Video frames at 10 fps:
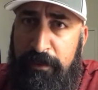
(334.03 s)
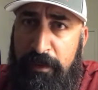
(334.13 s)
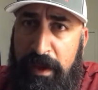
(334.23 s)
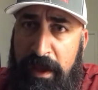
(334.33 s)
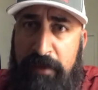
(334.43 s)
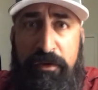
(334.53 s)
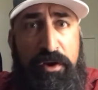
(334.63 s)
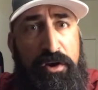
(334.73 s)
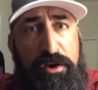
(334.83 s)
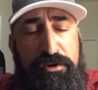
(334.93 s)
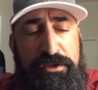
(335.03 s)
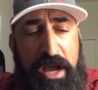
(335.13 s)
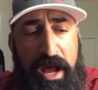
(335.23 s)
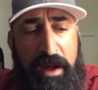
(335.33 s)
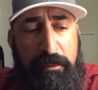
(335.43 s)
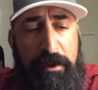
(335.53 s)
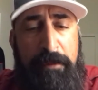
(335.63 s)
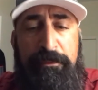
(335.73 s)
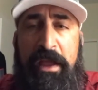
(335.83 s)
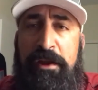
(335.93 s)
Okay, if you're good at your job
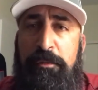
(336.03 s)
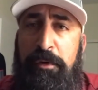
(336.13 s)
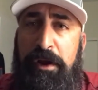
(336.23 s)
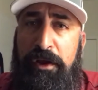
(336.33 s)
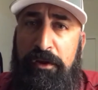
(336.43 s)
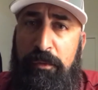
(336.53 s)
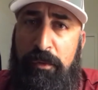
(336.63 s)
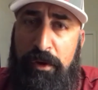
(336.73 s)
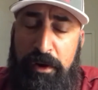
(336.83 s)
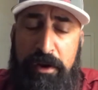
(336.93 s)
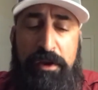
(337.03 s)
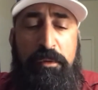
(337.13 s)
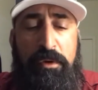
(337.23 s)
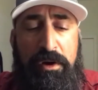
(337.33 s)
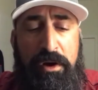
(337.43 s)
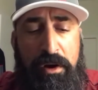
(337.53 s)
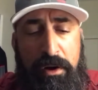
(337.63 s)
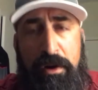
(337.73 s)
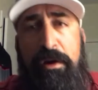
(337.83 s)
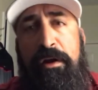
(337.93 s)
and you put in good work and you work
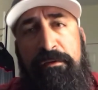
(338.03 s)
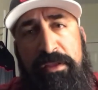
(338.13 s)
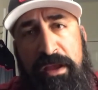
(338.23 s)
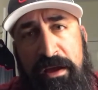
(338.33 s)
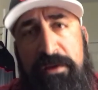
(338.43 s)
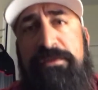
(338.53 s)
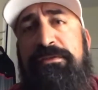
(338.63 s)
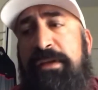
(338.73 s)
hard and everything else,